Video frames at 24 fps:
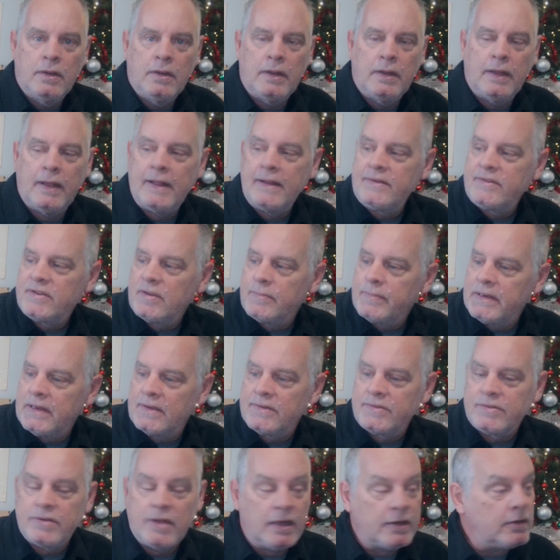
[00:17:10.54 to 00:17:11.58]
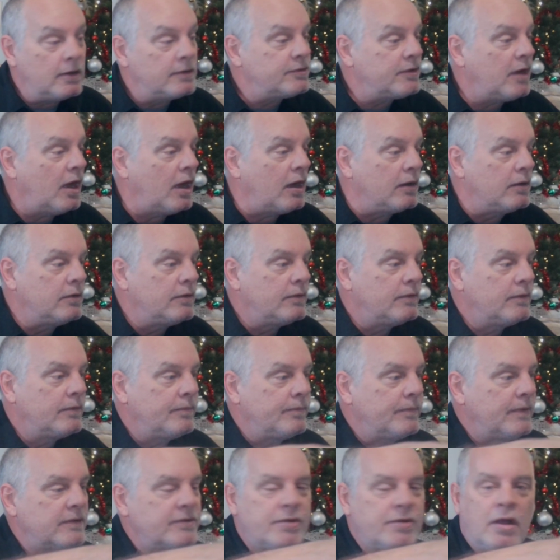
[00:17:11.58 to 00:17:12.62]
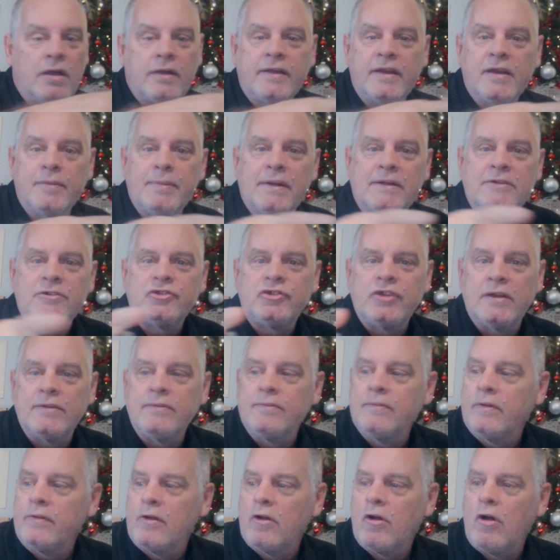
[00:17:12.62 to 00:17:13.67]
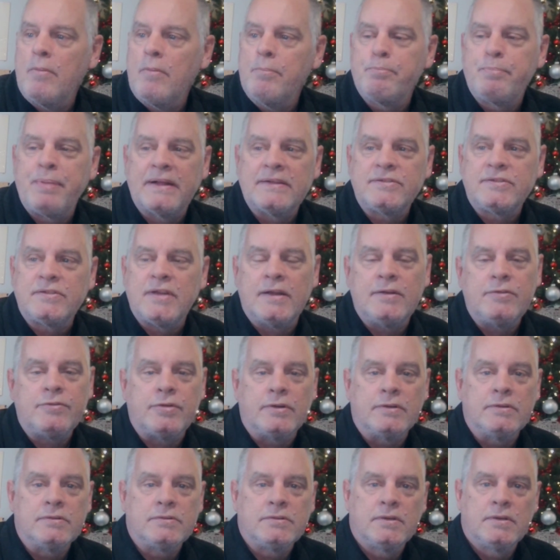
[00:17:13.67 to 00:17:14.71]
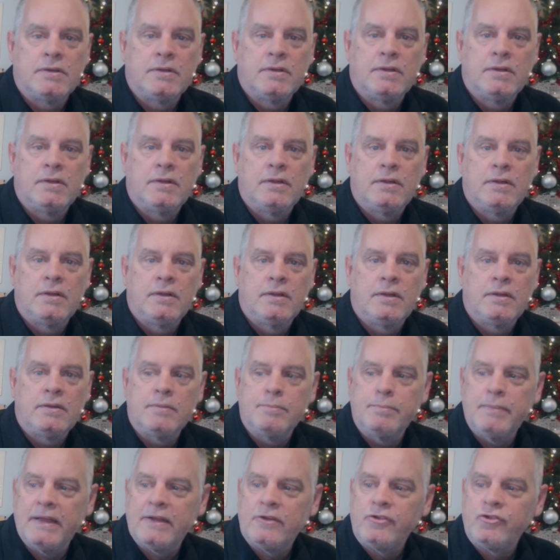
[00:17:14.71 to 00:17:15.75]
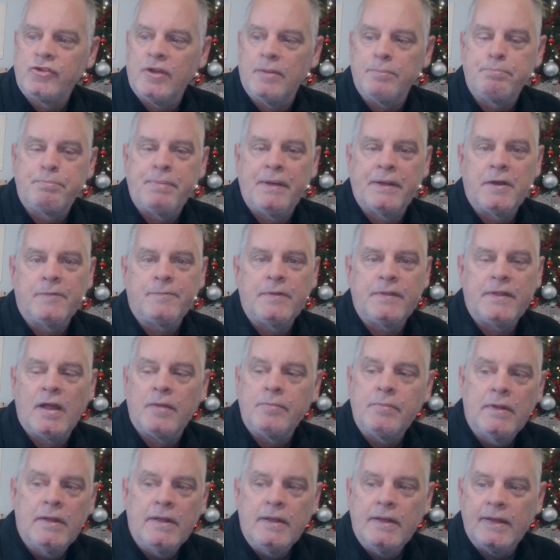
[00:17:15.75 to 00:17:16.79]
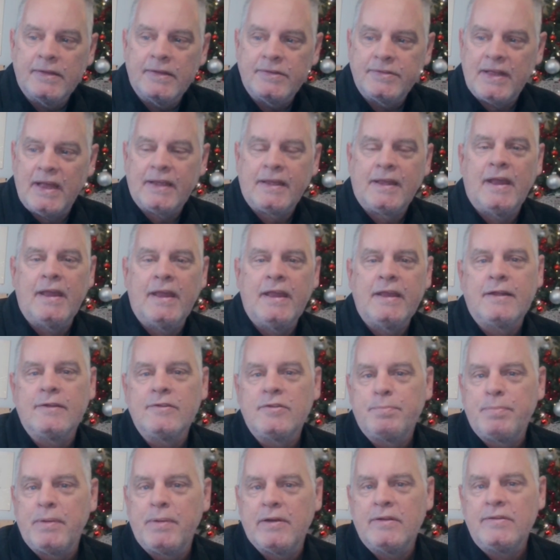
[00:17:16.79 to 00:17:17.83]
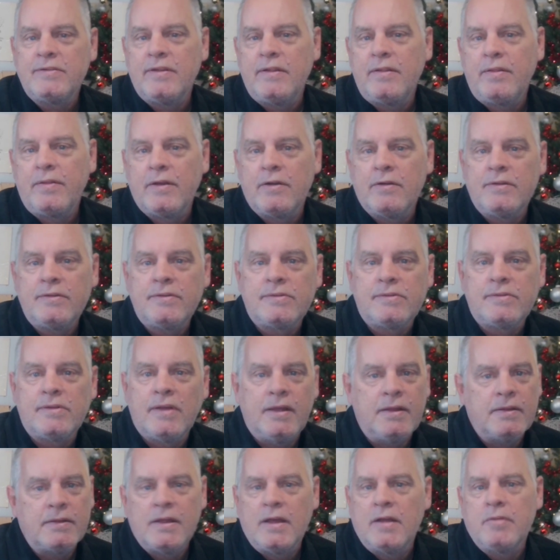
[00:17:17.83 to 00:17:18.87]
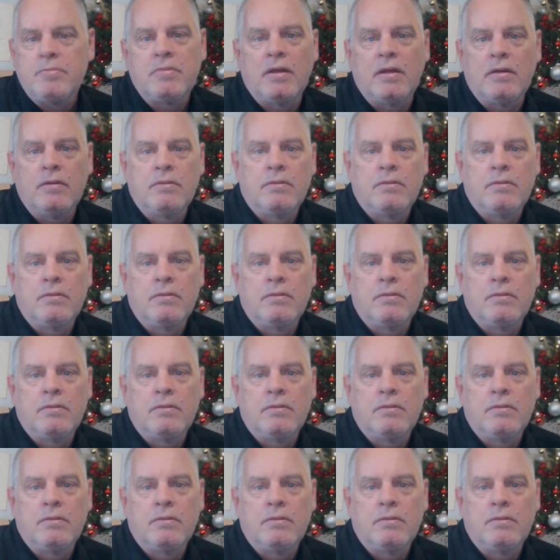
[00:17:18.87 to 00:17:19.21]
and someone outside goes, ah, they're talking about shit in their own best interest. Make shit better for them. Is that guy a conspiracy theorist saying that? No.